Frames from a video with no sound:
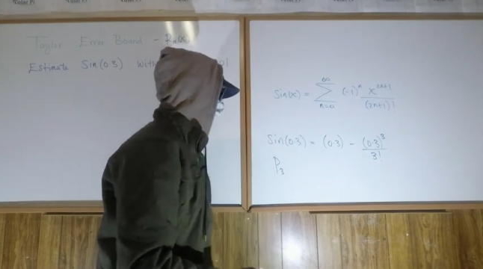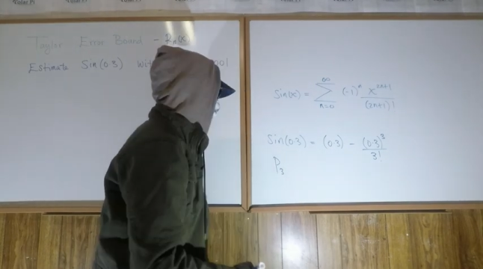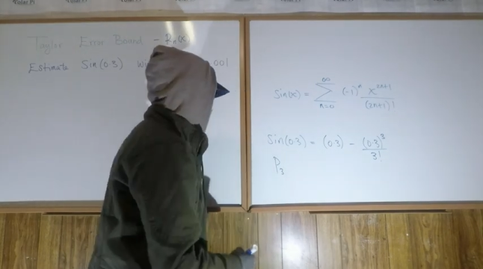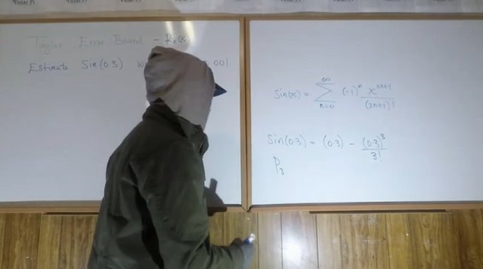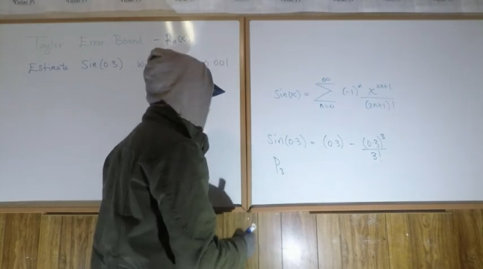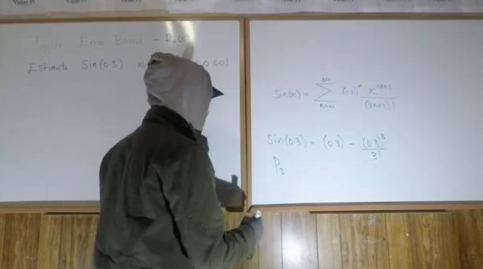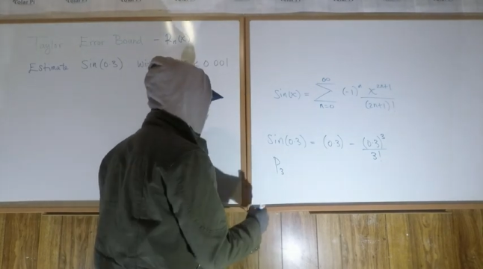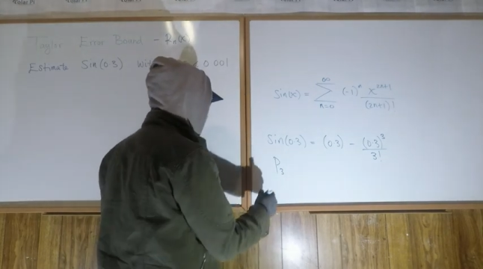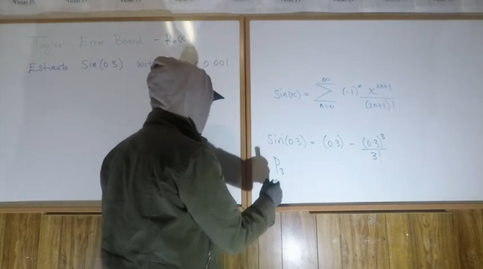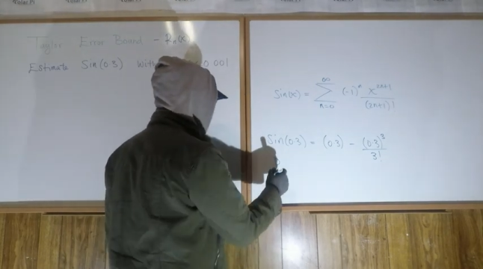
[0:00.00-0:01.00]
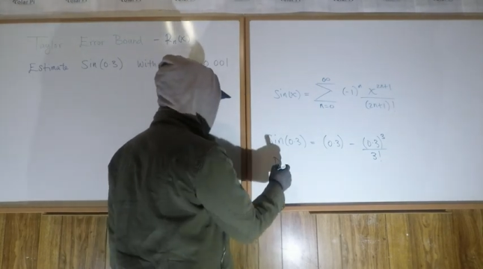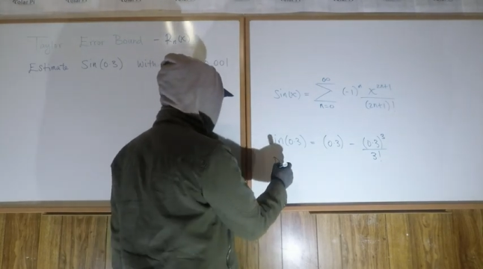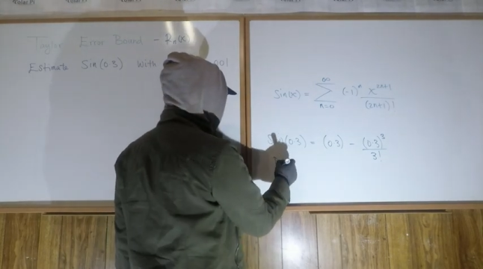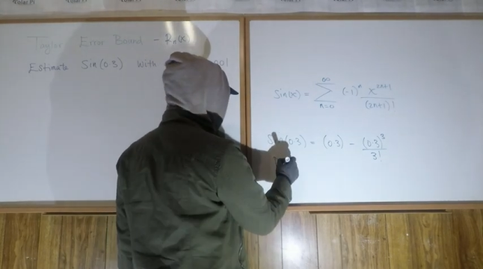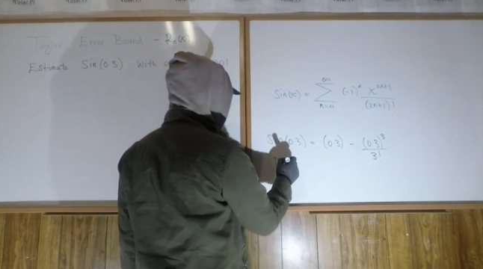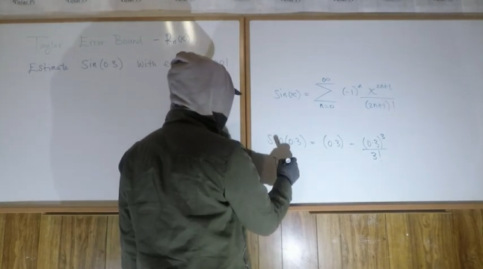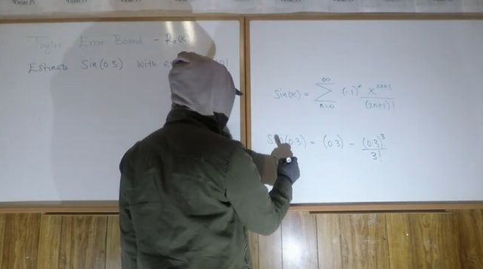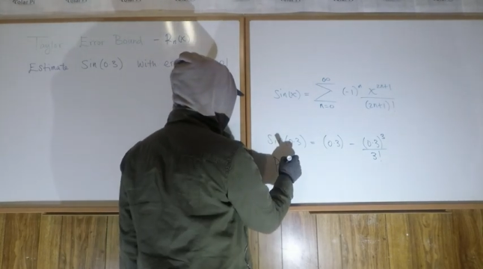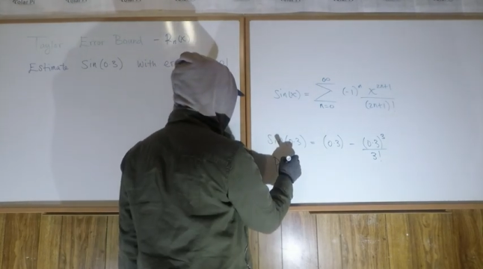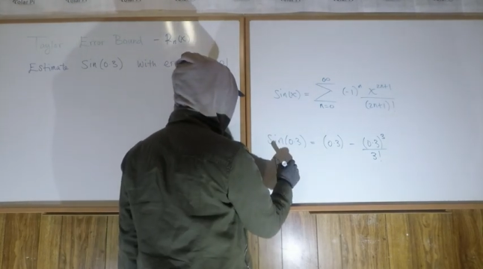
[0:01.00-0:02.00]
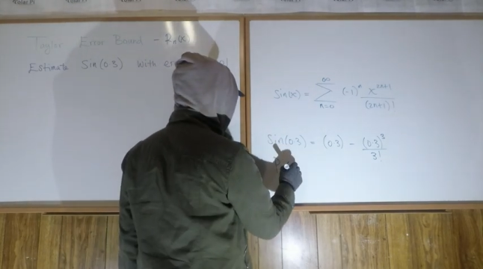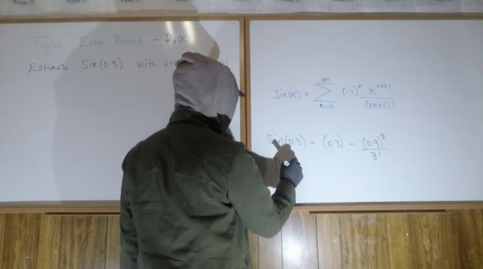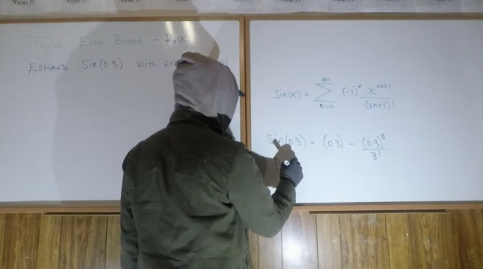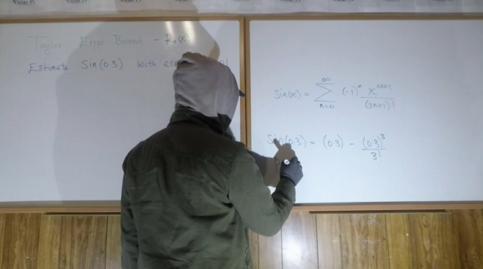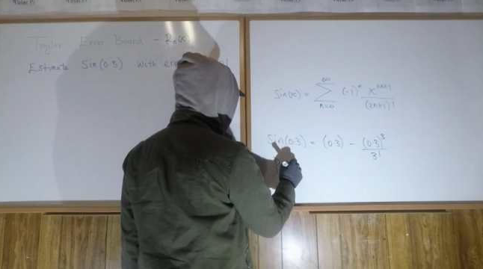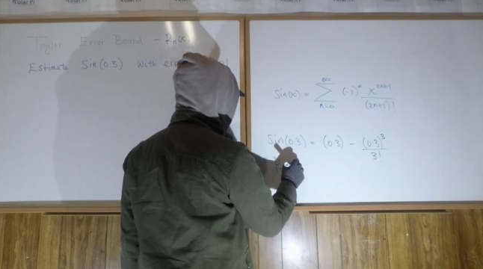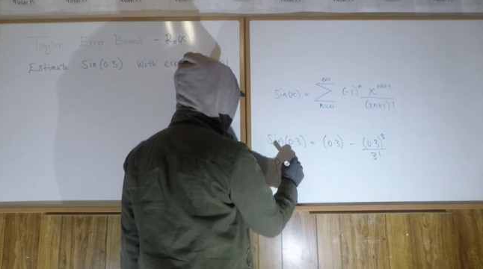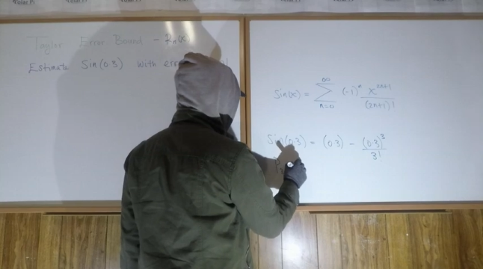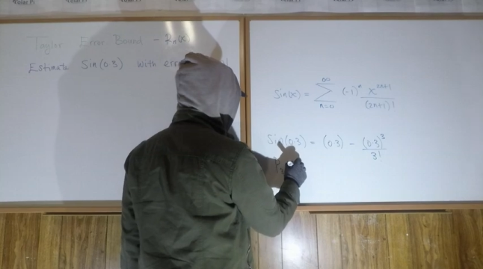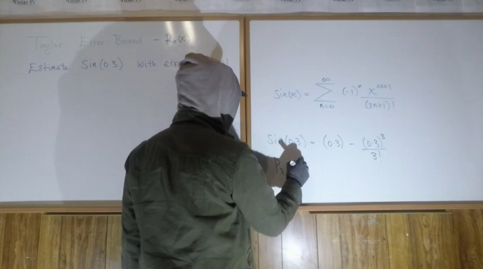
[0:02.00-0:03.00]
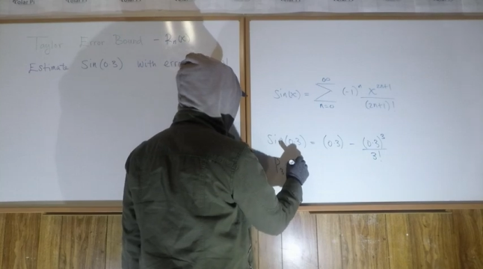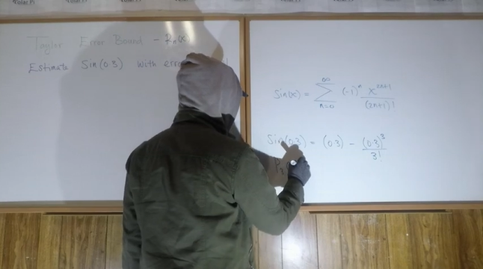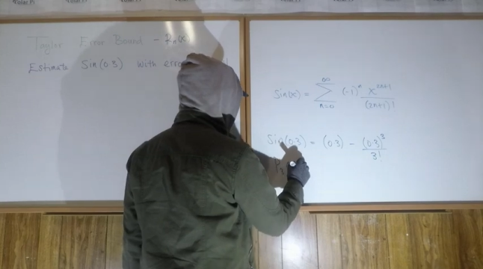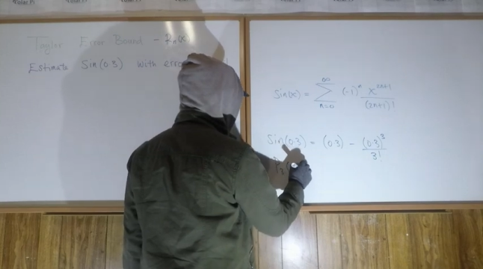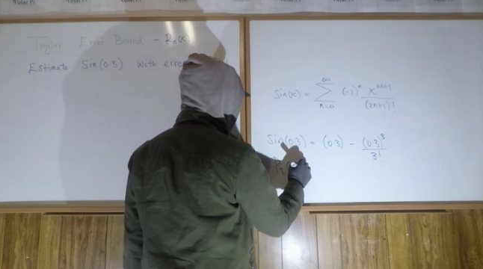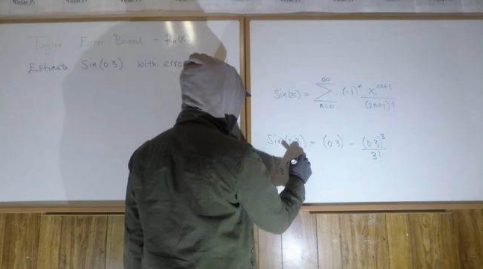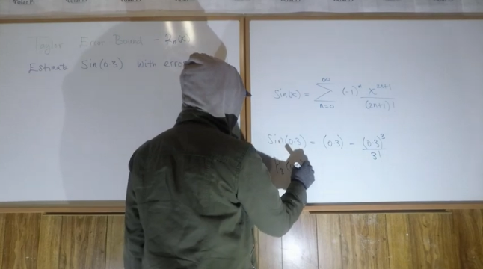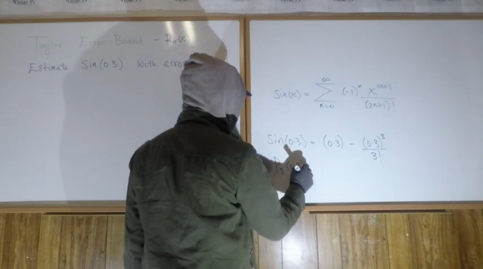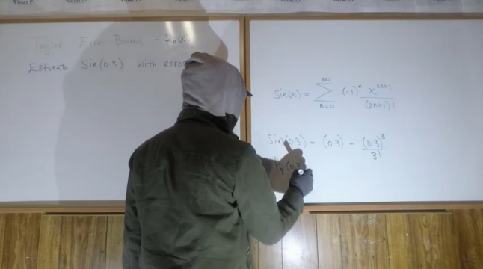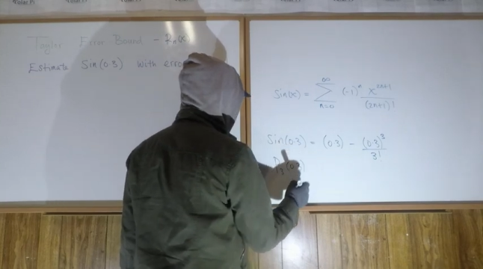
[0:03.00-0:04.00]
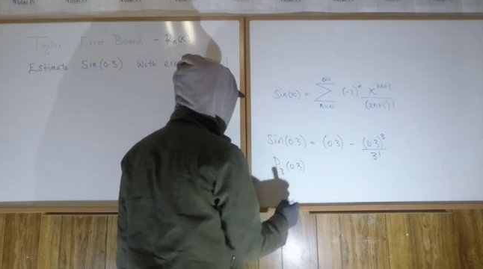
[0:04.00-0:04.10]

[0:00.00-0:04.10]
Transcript: No face is visible, so there are no lips to read.